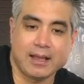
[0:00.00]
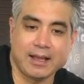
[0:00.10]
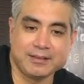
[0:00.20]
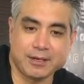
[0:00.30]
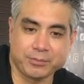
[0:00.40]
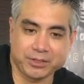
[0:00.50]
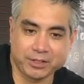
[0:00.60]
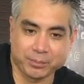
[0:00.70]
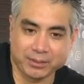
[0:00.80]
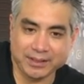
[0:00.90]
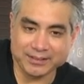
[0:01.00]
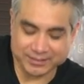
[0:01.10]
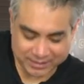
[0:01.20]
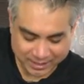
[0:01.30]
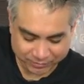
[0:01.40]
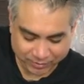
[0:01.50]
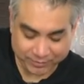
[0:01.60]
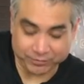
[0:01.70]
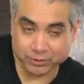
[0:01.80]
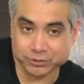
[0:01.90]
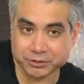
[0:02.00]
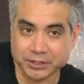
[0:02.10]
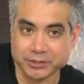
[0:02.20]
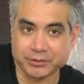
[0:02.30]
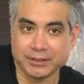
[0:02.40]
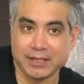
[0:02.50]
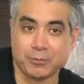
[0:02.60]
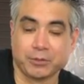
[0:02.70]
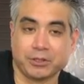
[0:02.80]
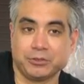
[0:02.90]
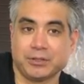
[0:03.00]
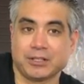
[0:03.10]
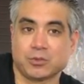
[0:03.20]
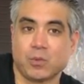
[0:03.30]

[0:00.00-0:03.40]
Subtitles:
and then we're going to play the 10th fret, 1st string under it, and we're going to do that